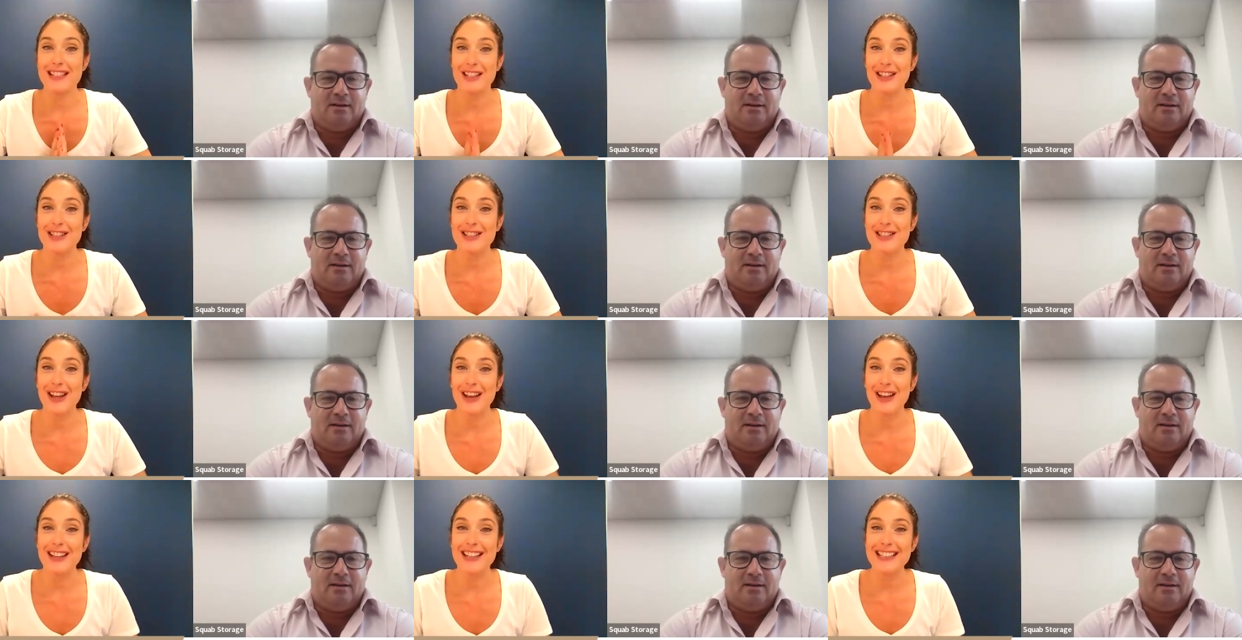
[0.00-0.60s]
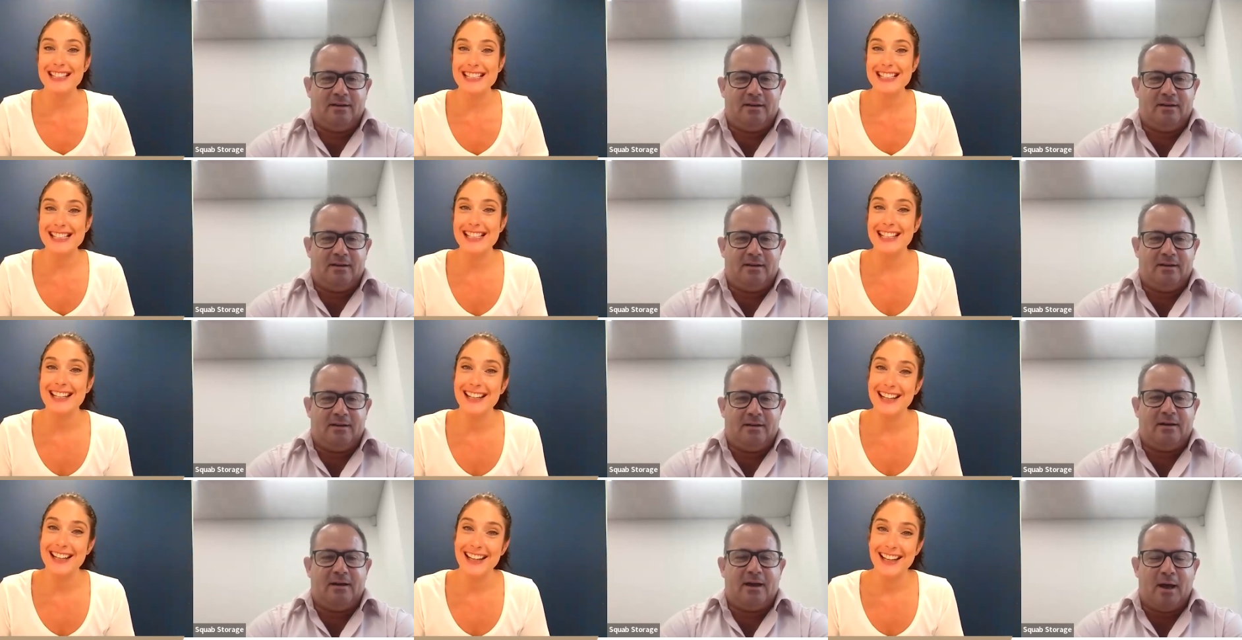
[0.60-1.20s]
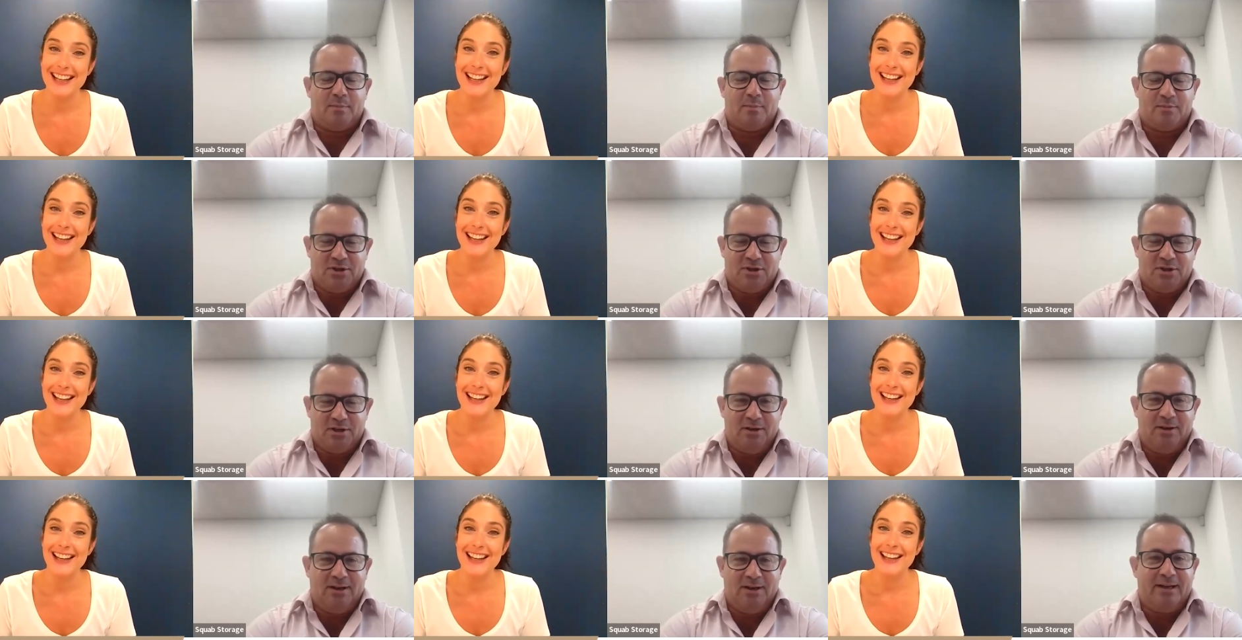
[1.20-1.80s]
Speaker 1: the sun shines.
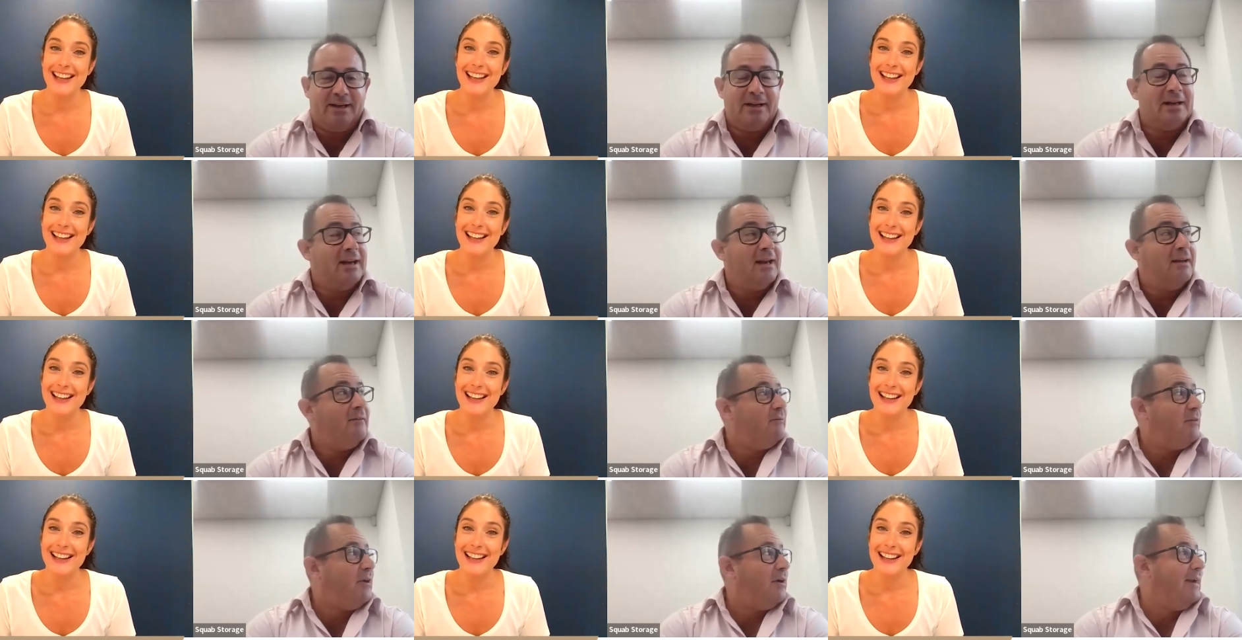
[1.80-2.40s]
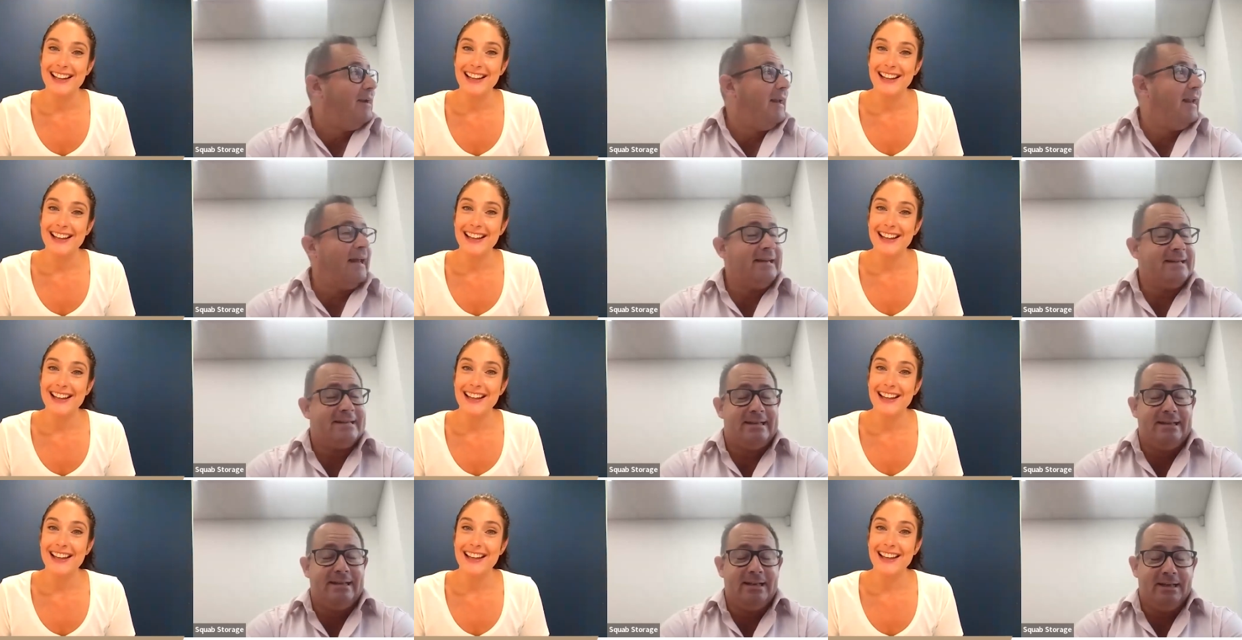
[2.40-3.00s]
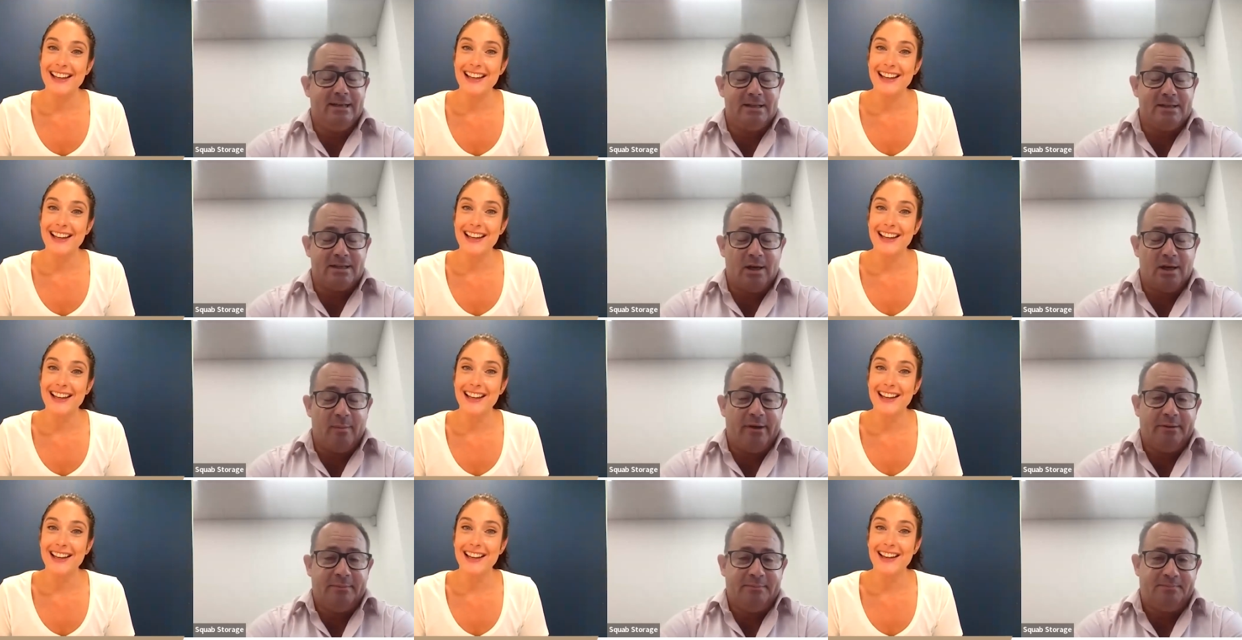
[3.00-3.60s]
Speaker 2: Absolutely. A very late Indian
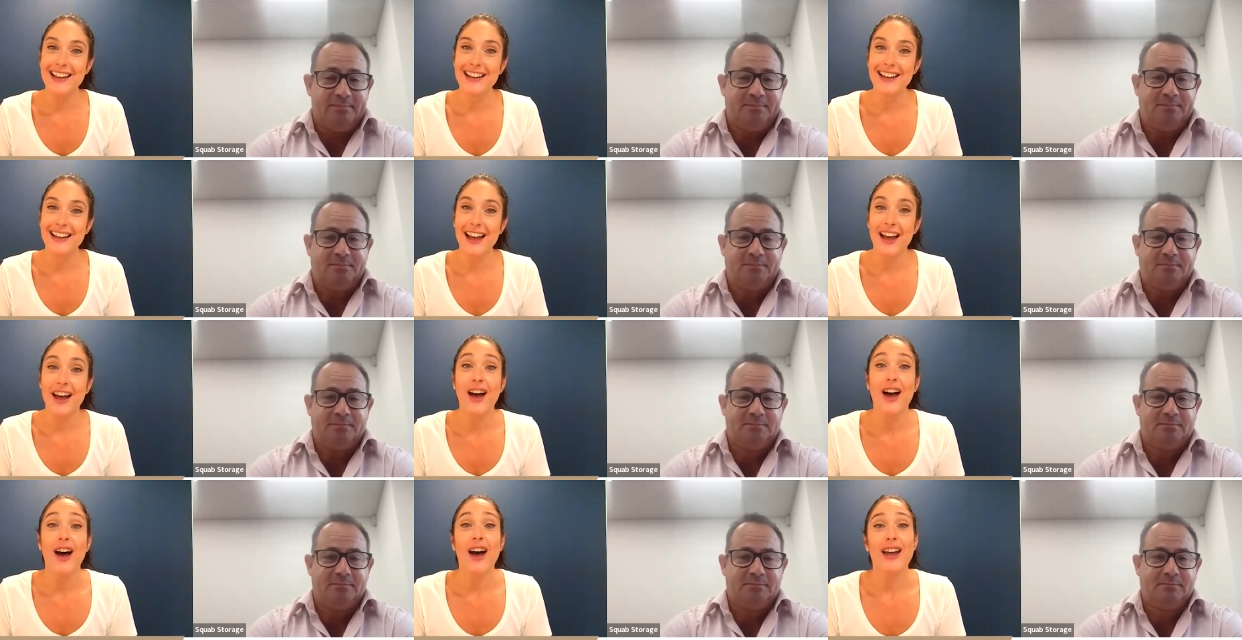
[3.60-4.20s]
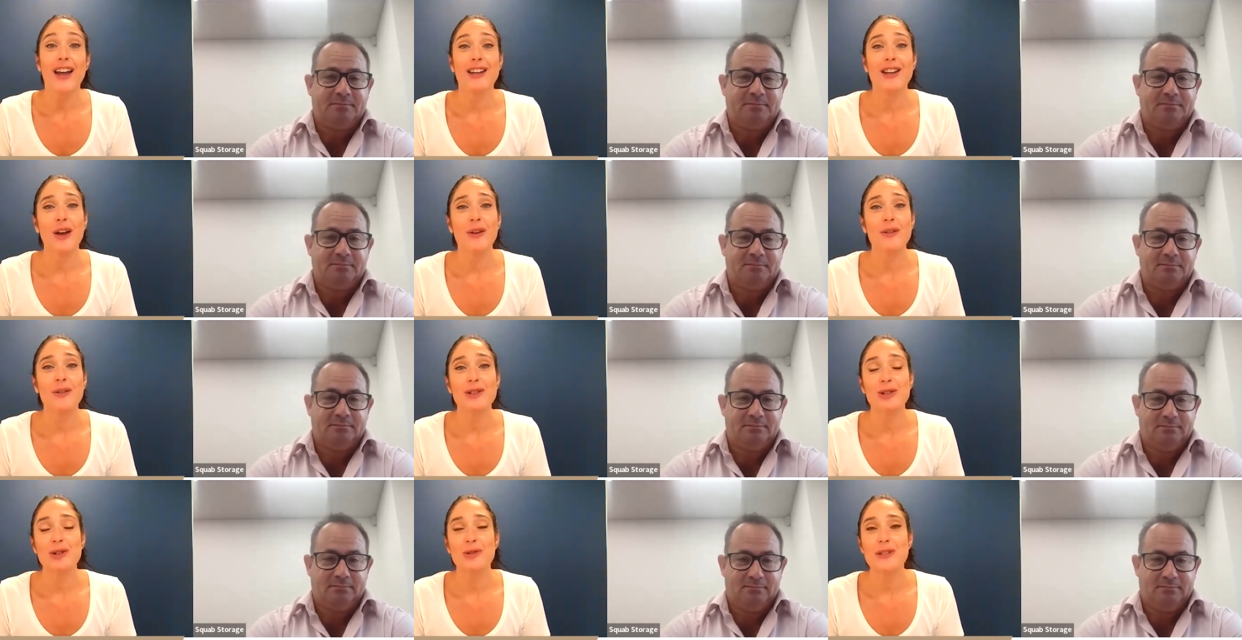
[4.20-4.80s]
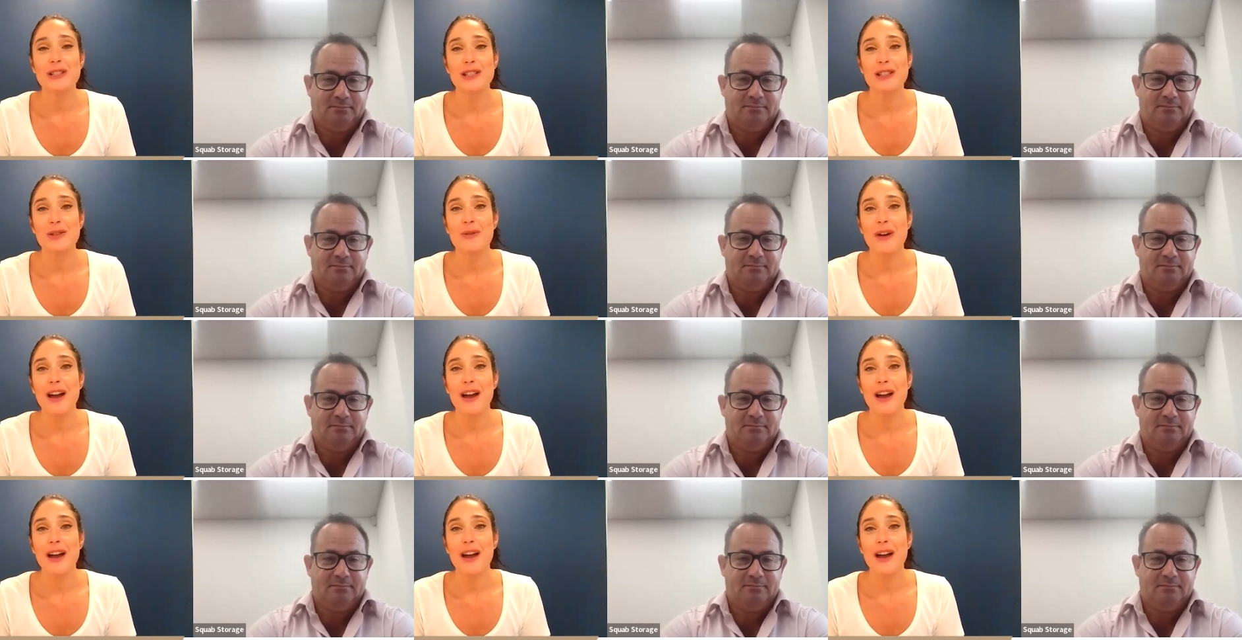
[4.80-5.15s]
summer.
Speaker 1: I know it's always